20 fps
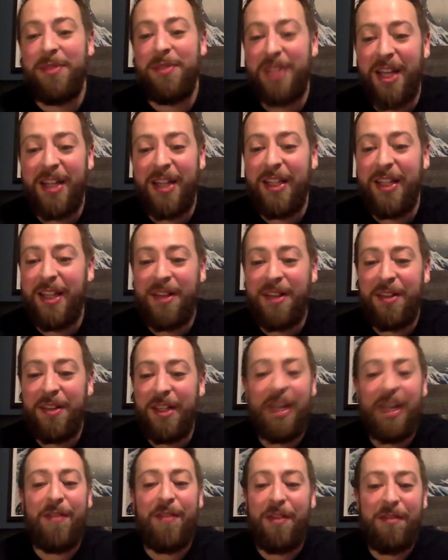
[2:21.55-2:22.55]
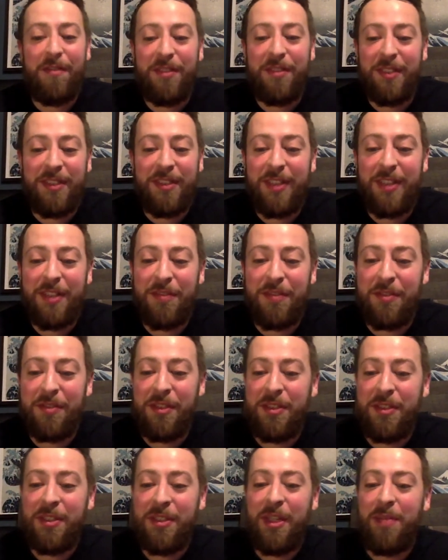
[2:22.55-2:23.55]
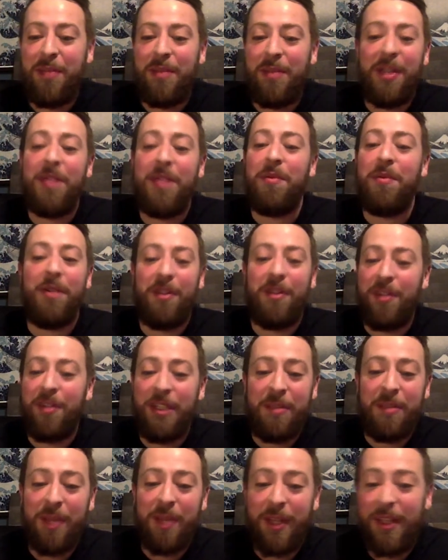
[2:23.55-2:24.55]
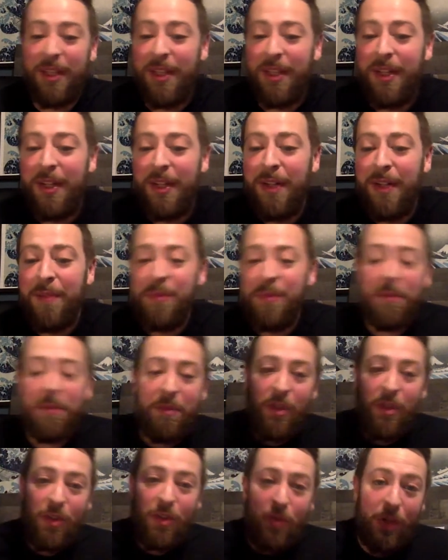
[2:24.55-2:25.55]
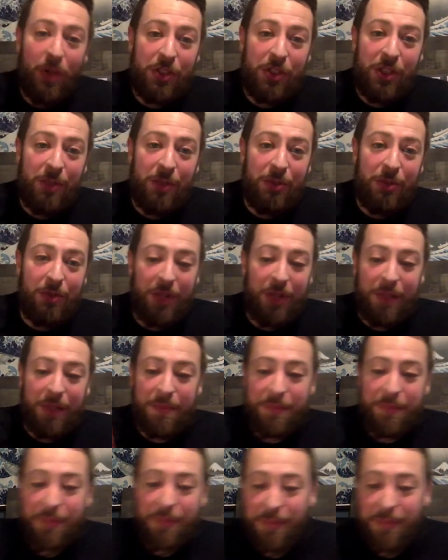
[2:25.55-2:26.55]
Sadly, I don't think I've ever successfully sniped anyone on eBay. Question number 3: